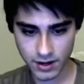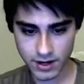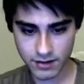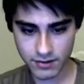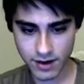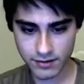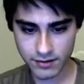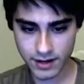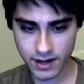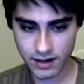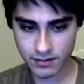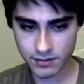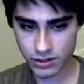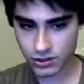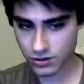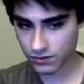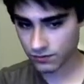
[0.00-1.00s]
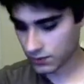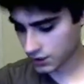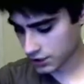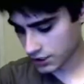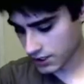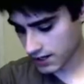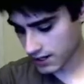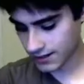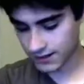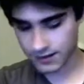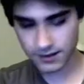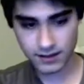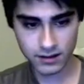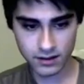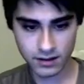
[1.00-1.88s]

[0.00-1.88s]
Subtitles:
around now, I'm going to shoot 4 shots.